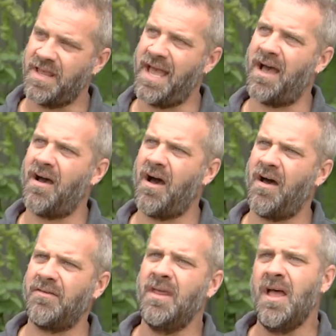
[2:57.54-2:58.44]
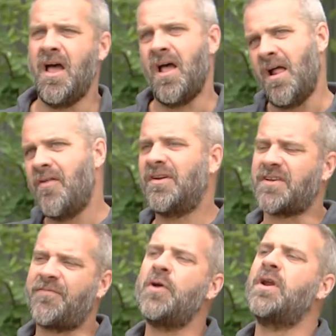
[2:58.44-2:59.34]
Yeah. There's
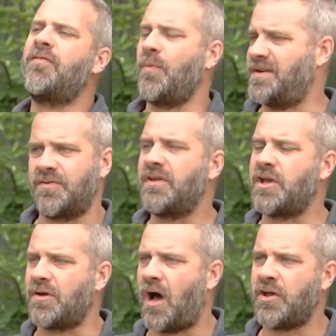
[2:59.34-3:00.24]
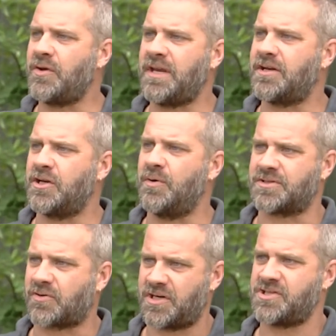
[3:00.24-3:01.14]
a few different ways. Really, all you need to do is
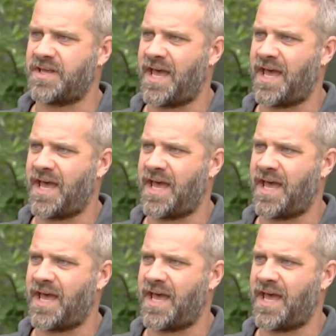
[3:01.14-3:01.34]
crush the